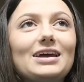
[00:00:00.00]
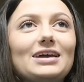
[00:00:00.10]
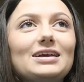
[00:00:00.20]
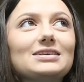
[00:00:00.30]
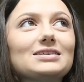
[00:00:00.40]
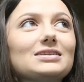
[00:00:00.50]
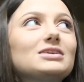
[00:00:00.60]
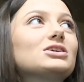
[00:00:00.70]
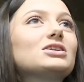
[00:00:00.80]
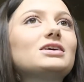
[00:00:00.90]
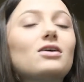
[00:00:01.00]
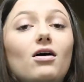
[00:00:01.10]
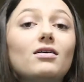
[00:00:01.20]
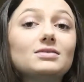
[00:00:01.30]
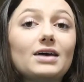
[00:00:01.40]
It is literally
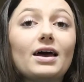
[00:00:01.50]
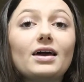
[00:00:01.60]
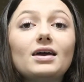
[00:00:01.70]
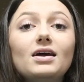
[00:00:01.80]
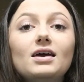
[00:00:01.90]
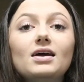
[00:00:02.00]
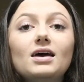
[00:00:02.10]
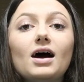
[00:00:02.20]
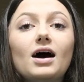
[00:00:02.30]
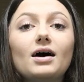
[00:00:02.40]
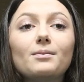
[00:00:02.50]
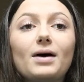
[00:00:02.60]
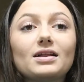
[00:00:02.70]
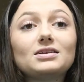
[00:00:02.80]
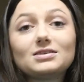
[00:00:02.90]
all day,
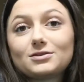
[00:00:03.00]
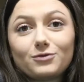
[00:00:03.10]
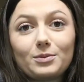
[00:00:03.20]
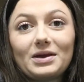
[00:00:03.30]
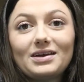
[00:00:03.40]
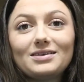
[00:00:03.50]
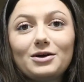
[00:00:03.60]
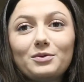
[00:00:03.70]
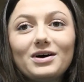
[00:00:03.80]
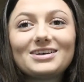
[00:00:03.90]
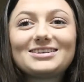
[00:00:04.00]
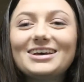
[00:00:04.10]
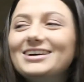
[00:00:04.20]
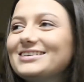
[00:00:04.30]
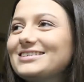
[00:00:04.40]
at least for me it was.
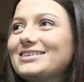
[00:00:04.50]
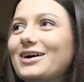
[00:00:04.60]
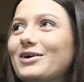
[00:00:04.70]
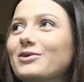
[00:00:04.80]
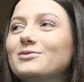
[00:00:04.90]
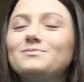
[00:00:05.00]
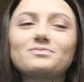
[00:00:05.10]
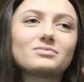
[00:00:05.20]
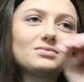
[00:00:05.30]
So